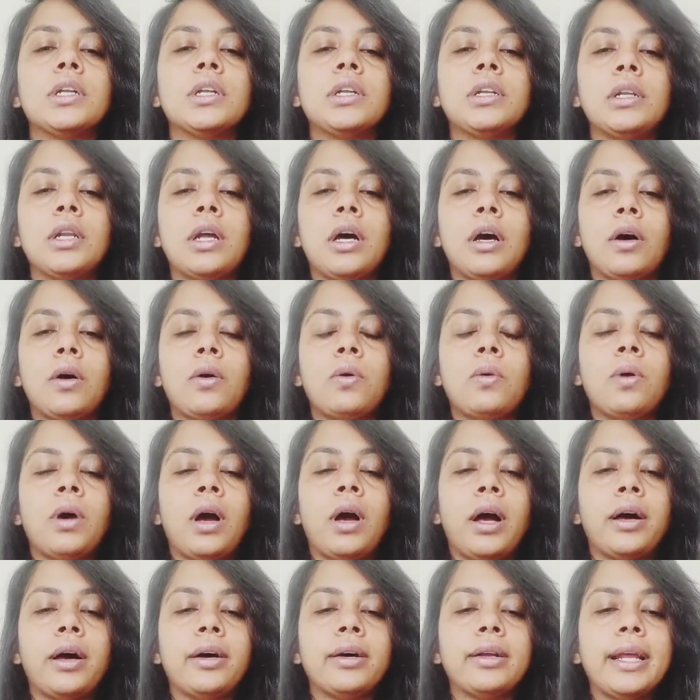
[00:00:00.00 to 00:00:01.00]
Now,
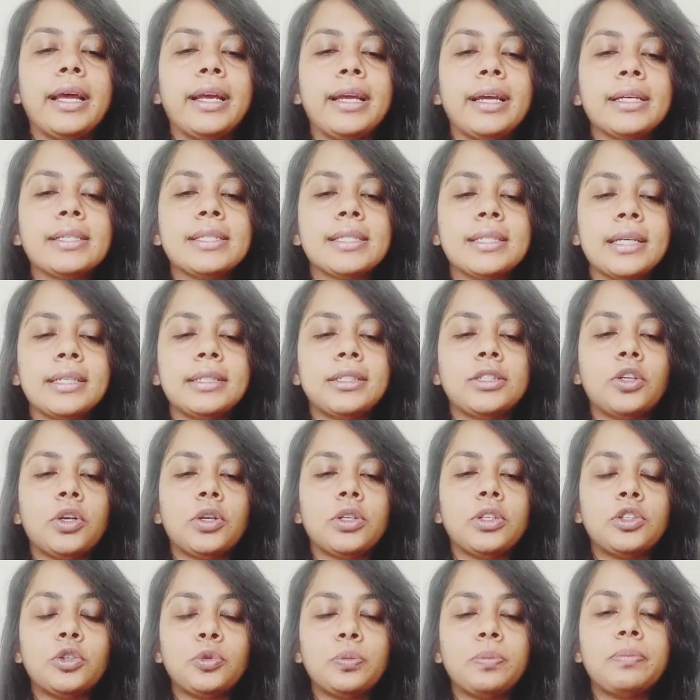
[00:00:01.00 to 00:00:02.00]
like I said, in
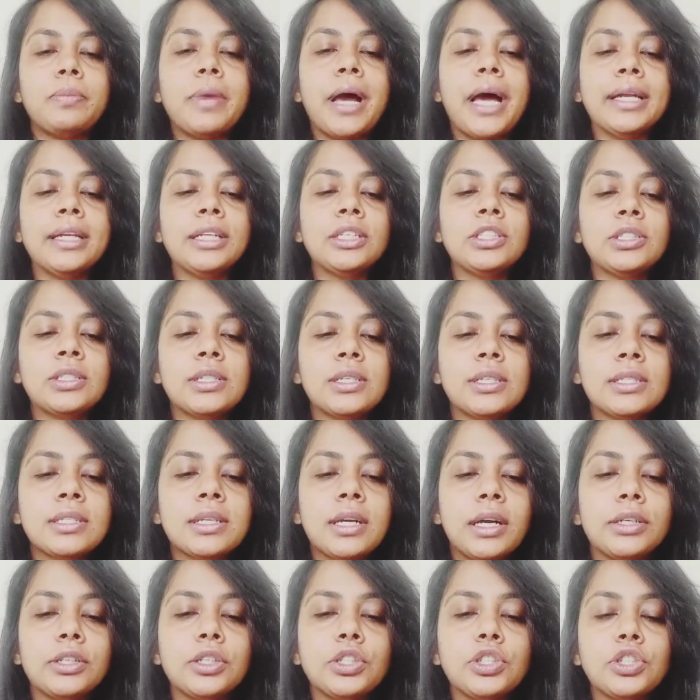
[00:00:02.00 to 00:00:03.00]
order to manage this
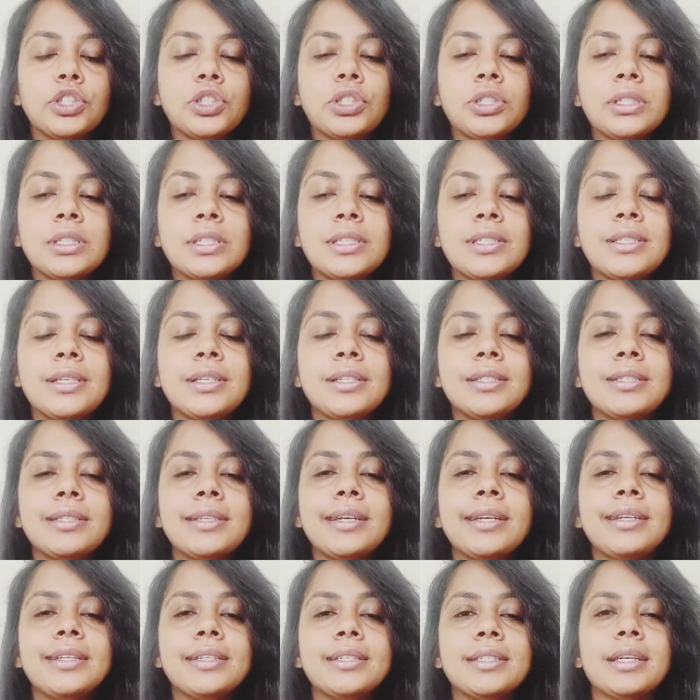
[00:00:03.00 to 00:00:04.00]
condition,
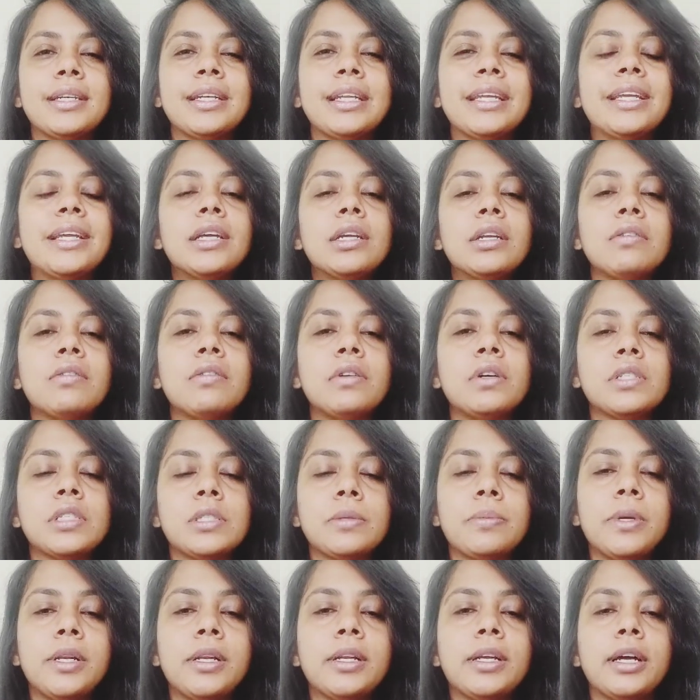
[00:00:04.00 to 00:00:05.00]
since it is an
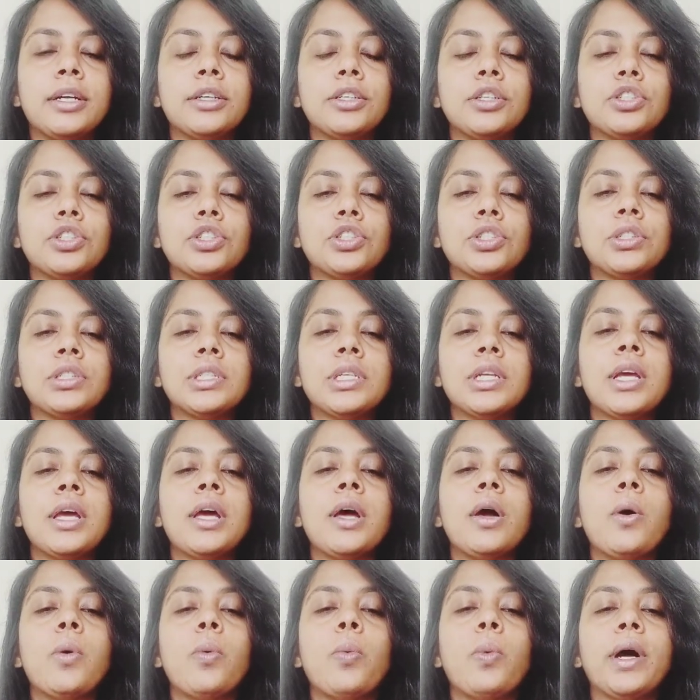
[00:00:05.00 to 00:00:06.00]
irreversible condition,
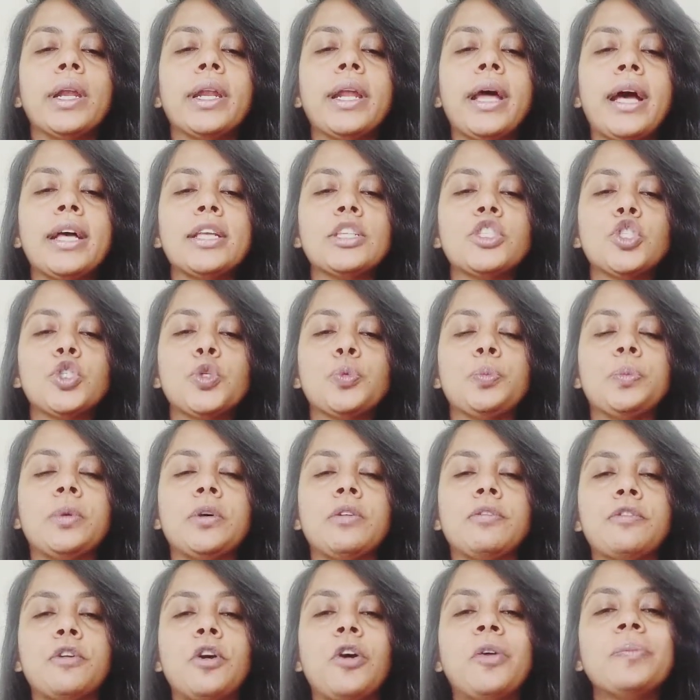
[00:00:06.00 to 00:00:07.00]
one has to
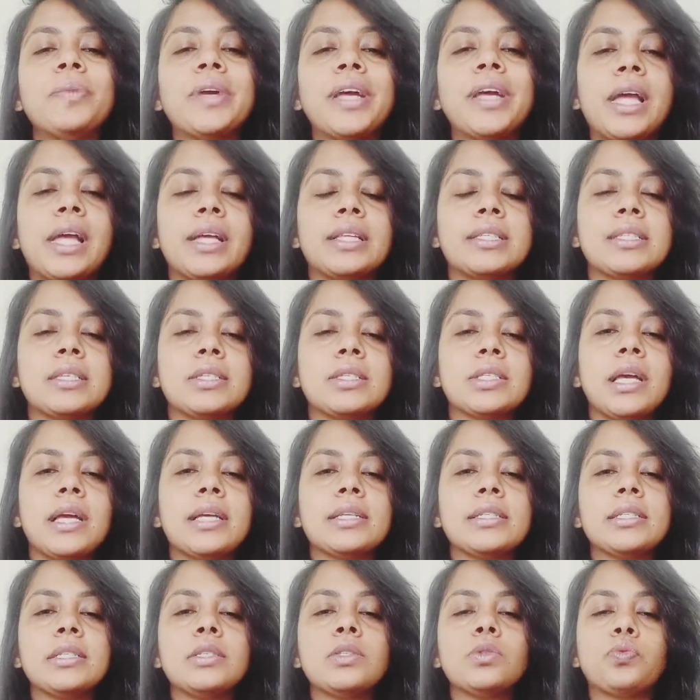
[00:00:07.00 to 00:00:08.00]
perform
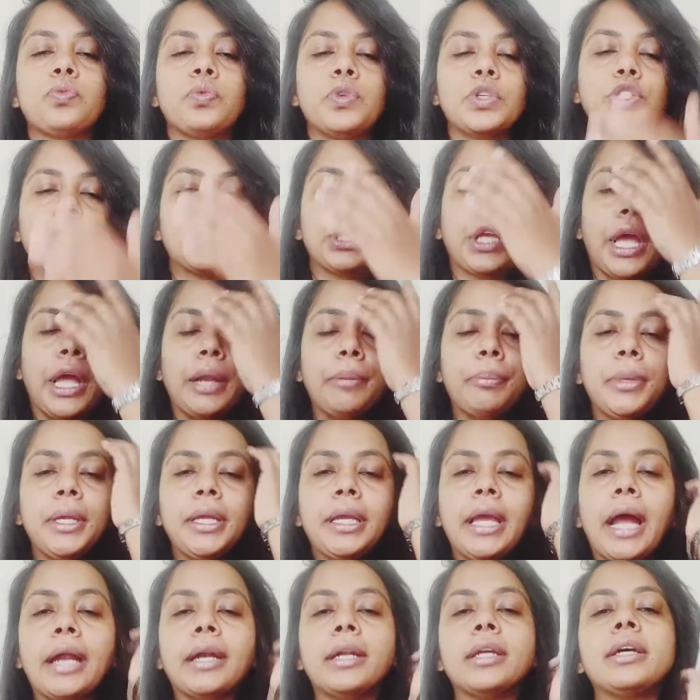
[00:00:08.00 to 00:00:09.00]
exercises which can
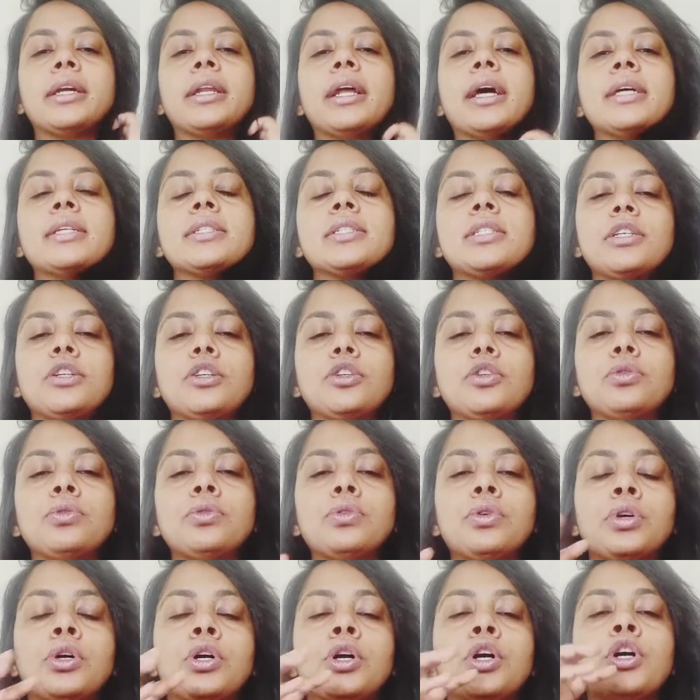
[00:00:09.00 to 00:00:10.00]
be categorized
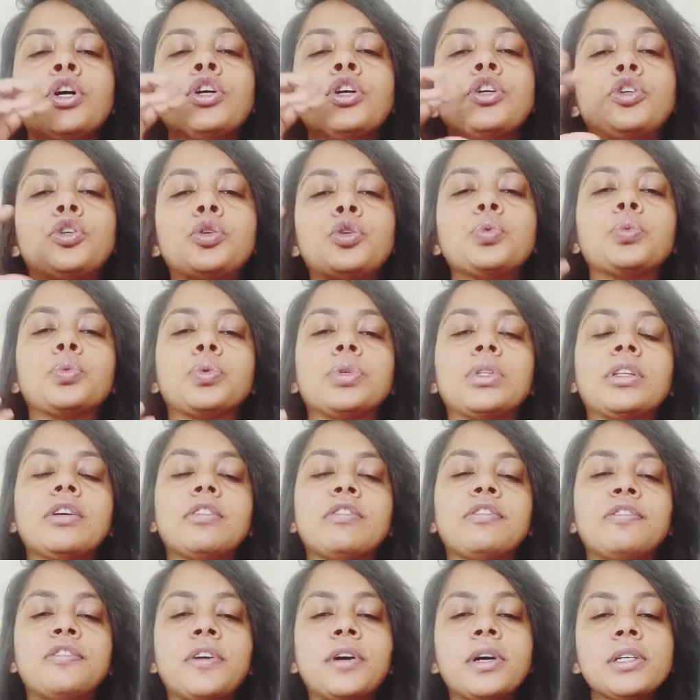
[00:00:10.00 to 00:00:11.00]
into two. The
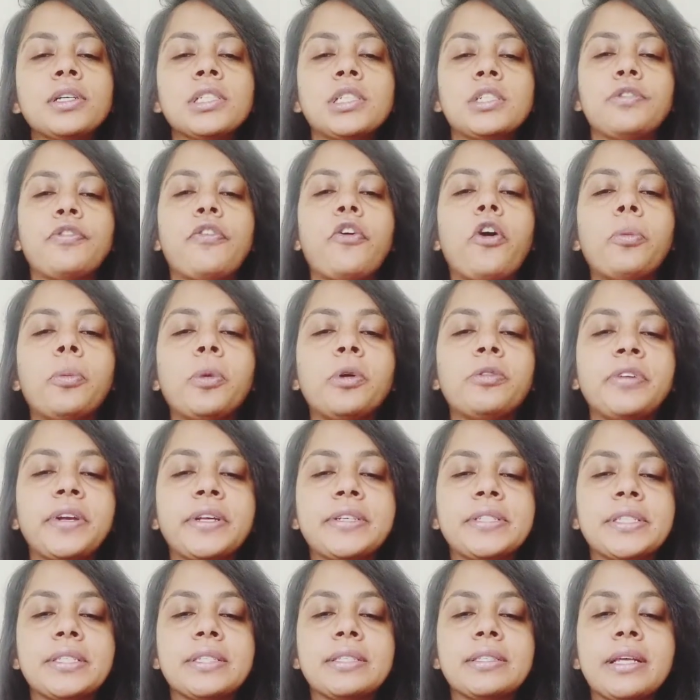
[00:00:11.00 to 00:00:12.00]
first form of
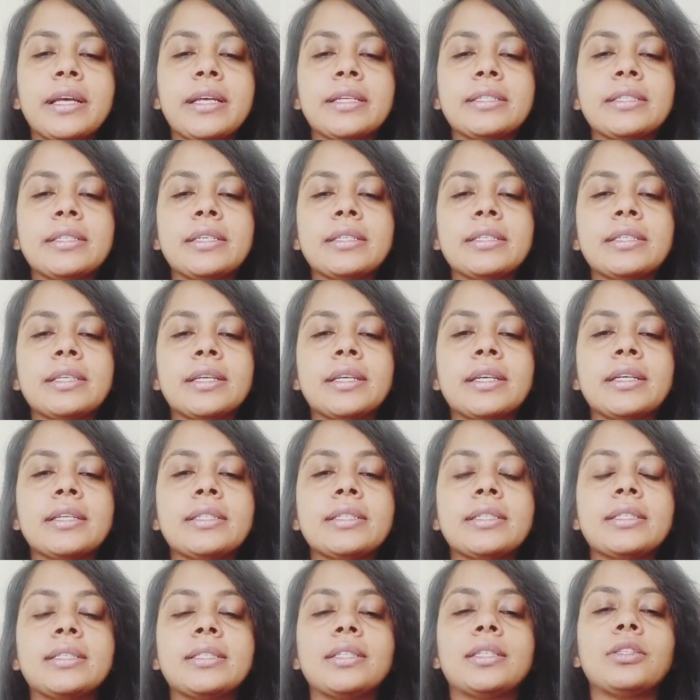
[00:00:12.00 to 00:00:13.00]
exercises
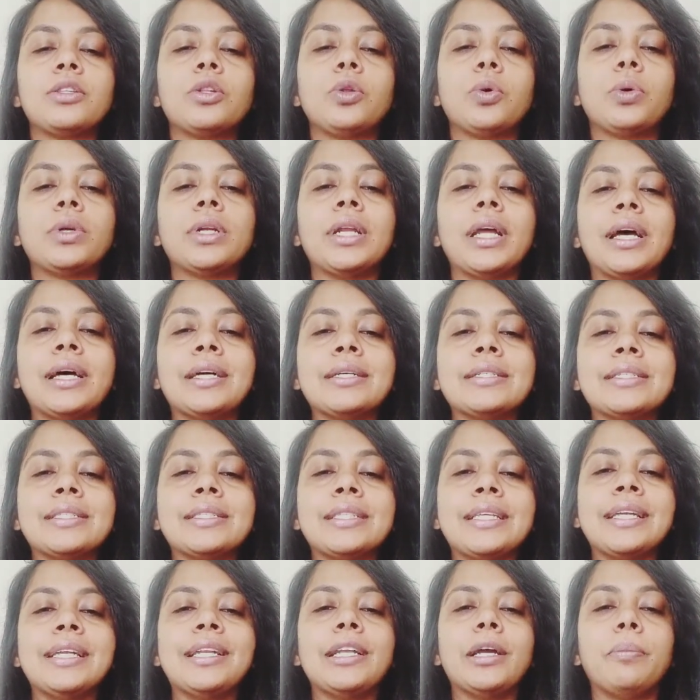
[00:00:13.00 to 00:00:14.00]
is known as
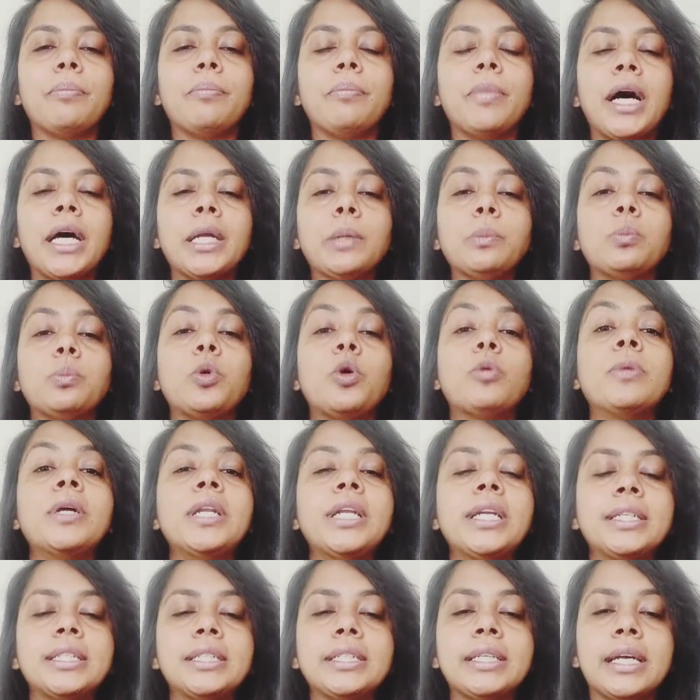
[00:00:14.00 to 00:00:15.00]
the lumbar
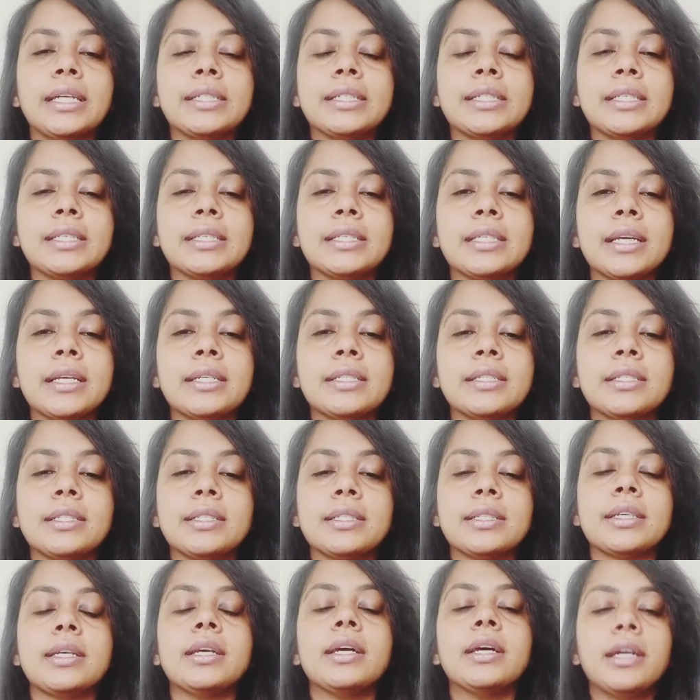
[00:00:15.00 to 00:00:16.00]
mobility
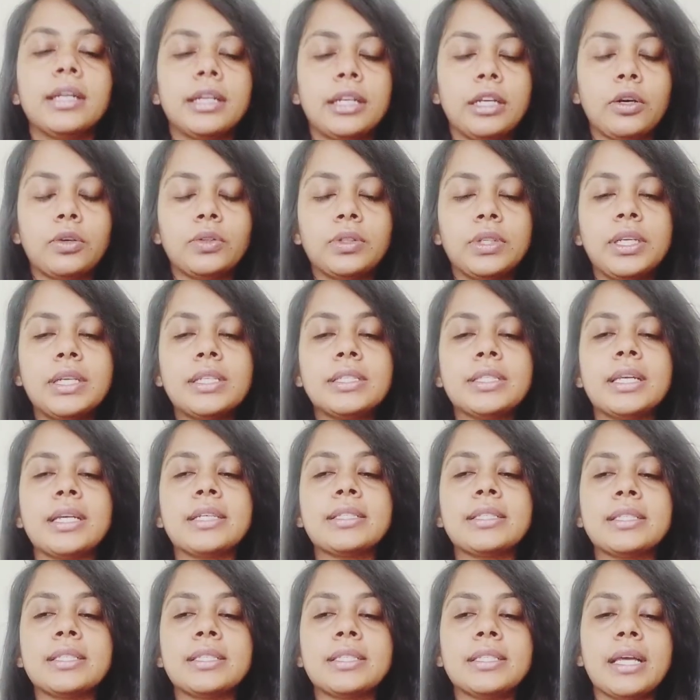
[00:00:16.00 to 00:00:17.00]
exercises. Now, these
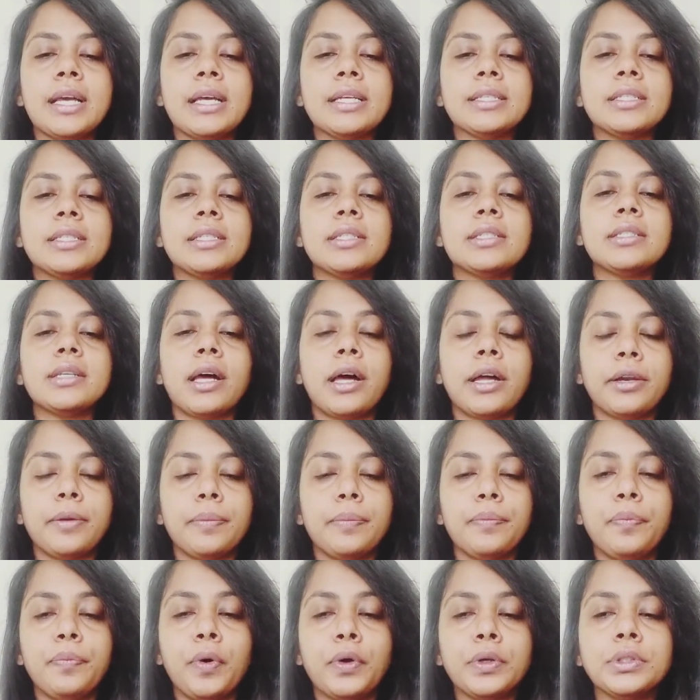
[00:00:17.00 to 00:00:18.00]
exercises are
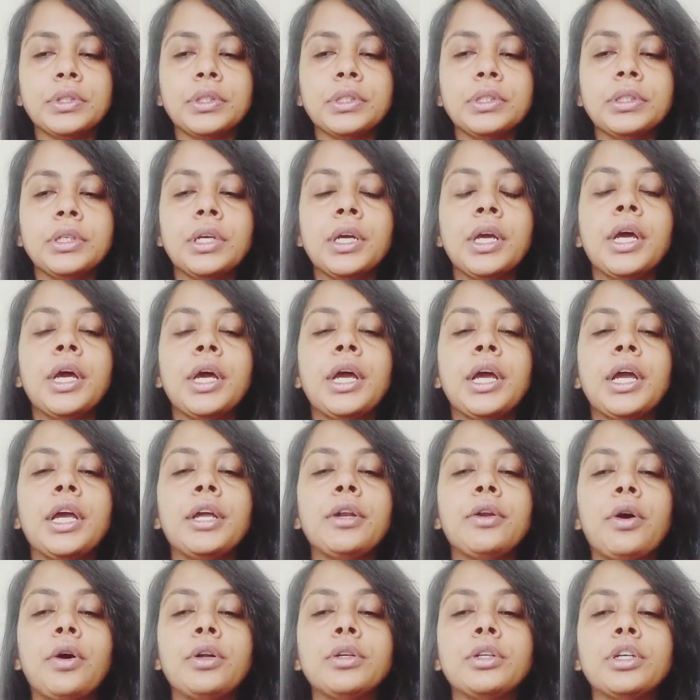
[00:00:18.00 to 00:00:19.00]
important
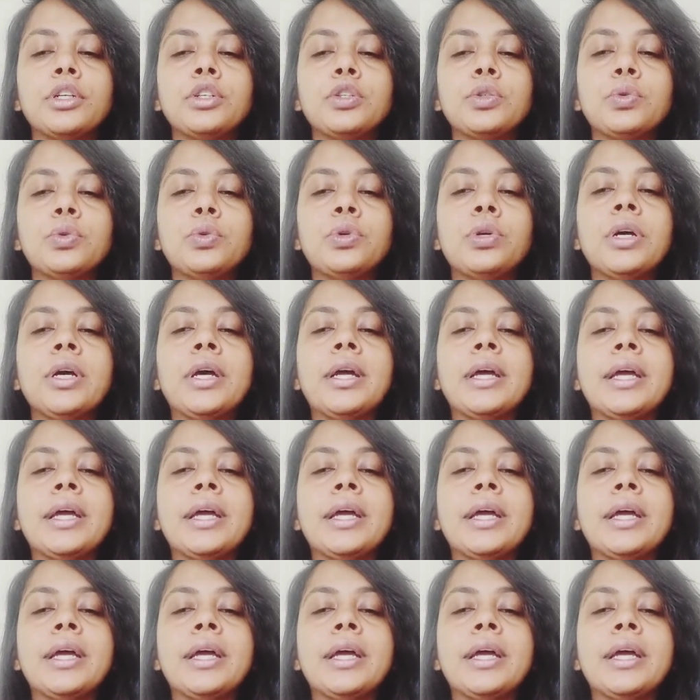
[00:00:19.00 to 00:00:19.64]
in order to